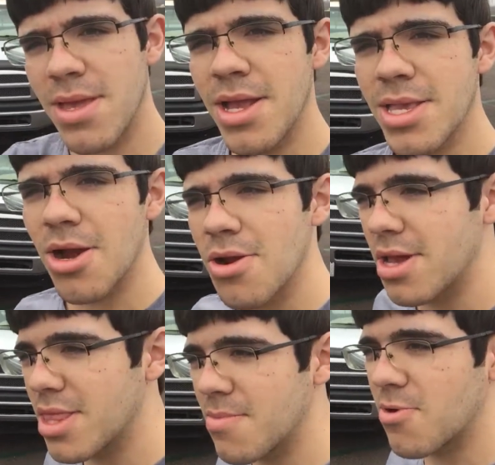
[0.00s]
It's
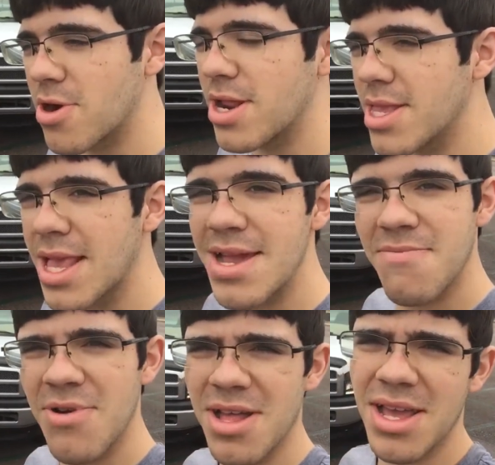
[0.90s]
early in the morning. It's
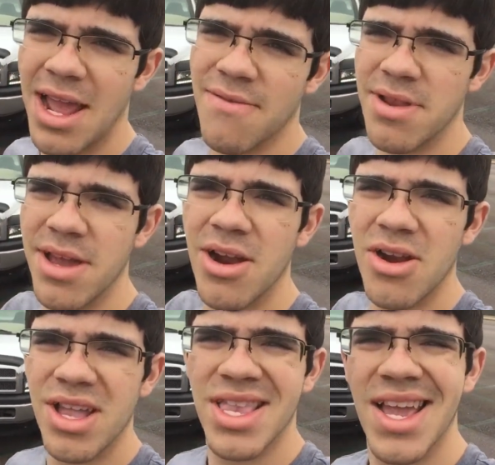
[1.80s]
like, well, it ain't really
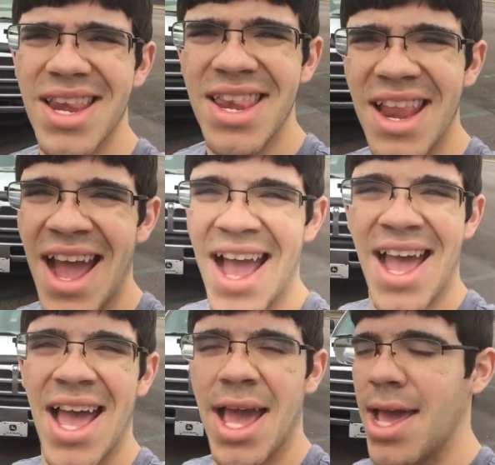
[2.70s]
early. It's like
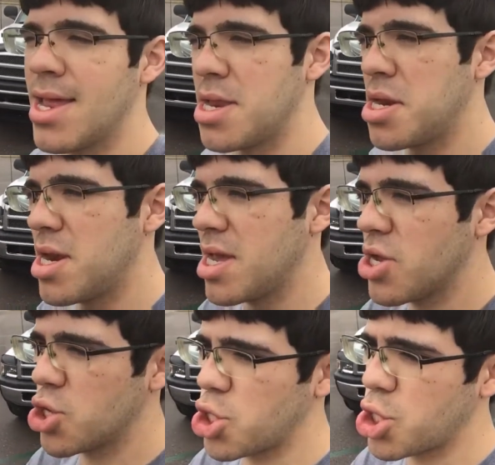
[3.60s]

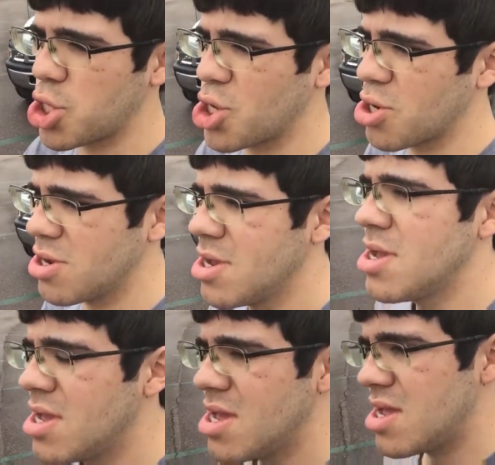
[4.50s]
9-ish,
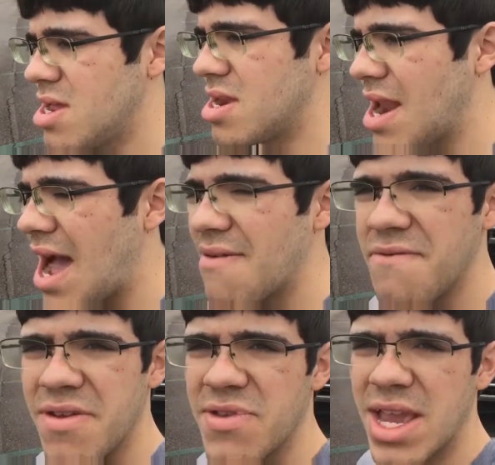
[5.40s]

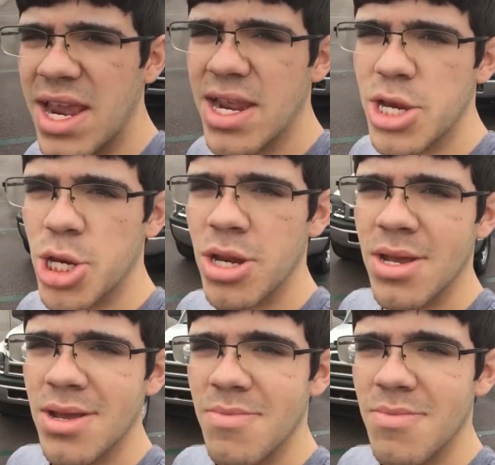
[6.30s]
9:15-ish.